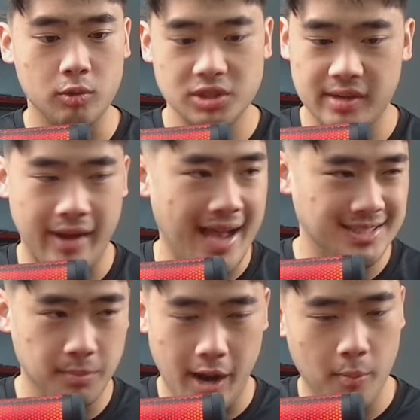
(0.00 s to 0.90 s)
whichever
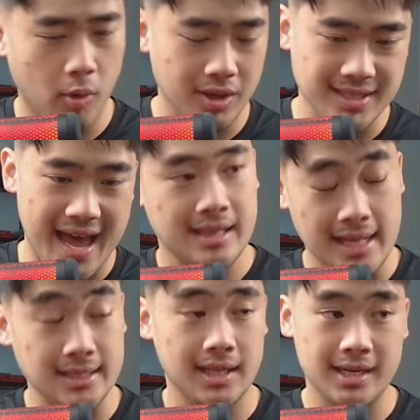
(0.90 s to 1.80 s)
has more attack.
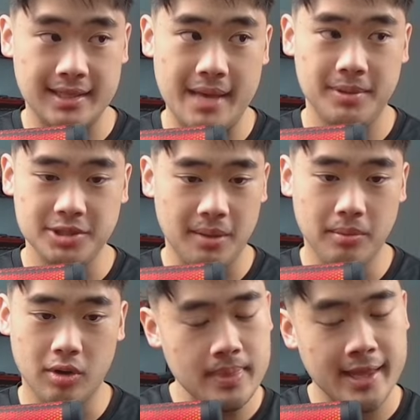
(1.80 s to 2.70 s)
That's a lot of damage on board.